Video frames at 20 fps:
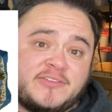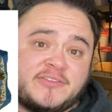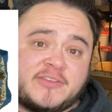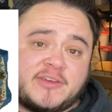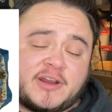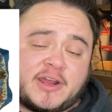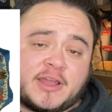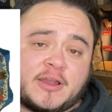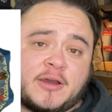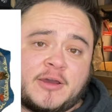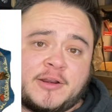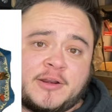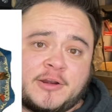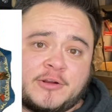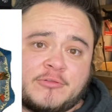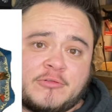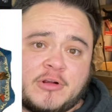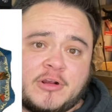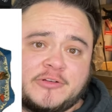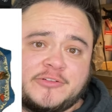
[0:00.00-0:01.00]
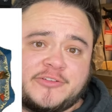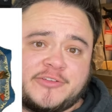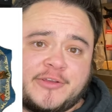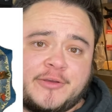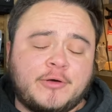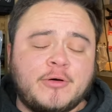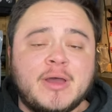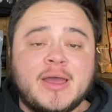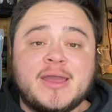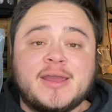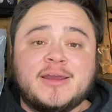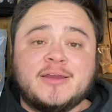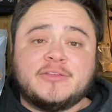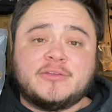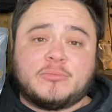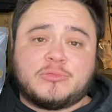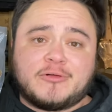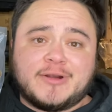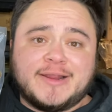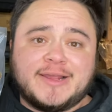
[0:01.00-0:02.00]
that I got at a garage sale. The
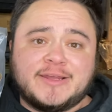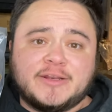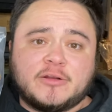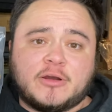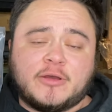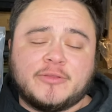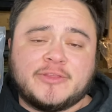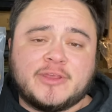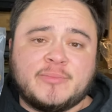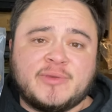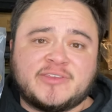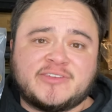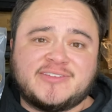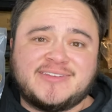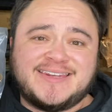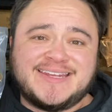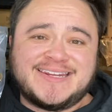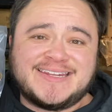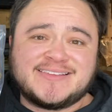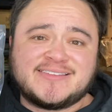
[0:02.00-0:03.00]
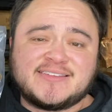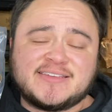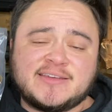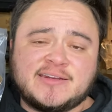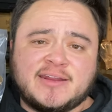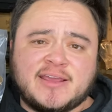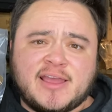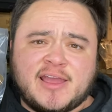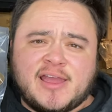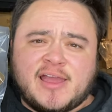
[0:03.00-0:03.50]
brand on them is Denison.